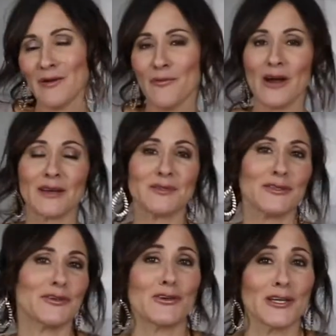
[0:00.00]
Welcome
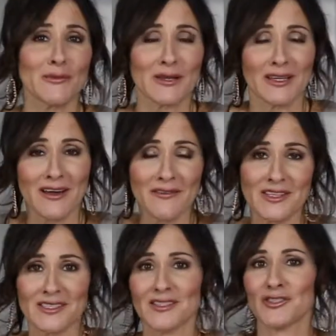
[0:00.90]
to Cooking with Love.
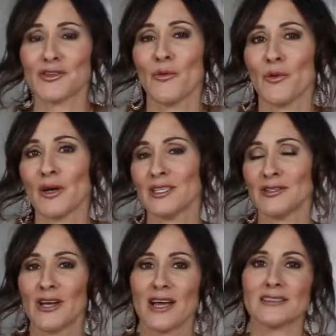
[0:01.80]
This is a show where I
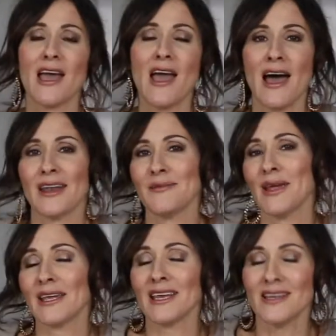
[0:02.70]
teach you guys how to
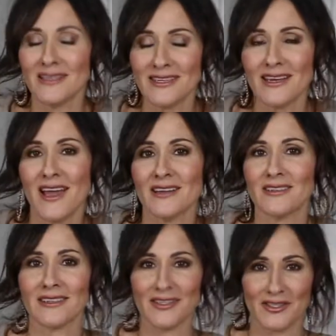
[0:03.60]
make easy and
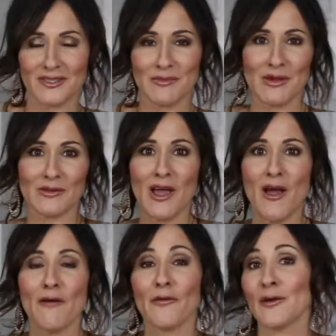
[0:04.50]
delicious meals
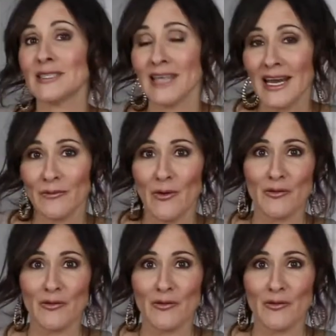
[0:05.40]
for a date,